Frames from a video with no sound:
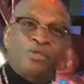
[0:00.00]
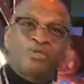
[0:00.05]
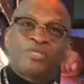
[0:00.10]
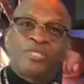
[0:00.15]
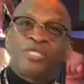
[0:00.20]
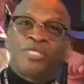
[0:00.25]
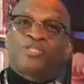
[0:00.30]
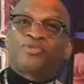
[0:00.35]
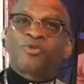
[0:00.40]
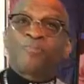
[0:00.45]

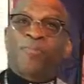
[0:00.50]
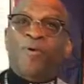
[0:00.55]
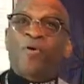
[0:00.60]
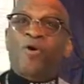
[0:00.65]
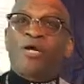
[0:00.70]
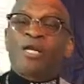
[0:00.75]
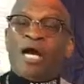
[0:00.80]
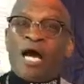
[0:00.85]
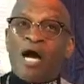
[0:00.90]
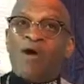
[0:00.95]
of this
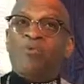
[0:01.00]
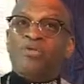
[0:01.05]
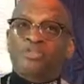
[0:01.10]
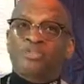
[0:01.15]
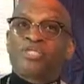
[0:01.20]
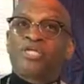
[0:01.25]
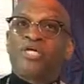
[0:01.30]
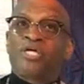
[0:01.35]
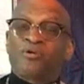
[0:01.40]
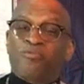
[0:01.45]
report I
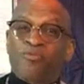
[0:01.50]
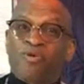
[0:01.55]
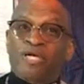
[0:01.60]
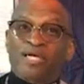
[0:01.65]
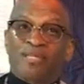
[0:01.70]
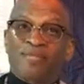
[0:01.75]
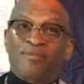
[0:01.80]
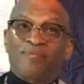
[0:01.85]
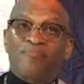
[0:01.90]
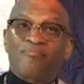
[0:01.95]
was good
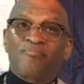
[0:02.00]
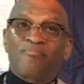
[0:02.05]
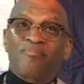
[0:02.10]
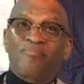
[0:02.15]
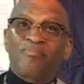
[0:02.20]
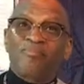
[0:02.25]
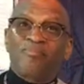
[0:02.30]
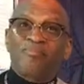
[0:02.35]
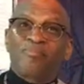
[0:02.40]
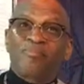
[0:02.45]
with.
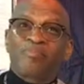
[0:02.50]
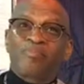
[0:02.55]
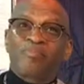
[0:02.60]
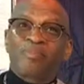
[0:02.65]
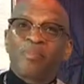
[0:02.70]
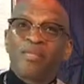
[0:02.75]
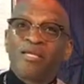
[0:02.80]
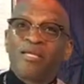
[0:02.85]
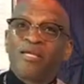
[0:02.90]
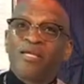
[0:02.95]

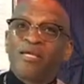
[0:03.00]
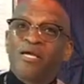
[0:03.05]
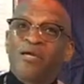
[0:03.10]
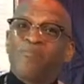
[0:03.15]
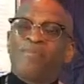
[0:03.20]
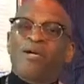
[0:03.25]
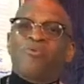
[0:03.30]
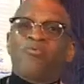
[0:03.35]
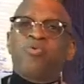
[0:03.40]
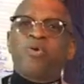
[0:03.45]

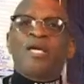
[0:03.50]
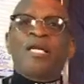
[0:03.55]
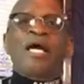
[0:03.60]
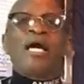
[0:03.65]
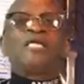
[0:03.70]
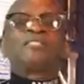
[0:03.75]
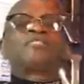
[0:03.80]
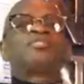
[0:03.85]
But when I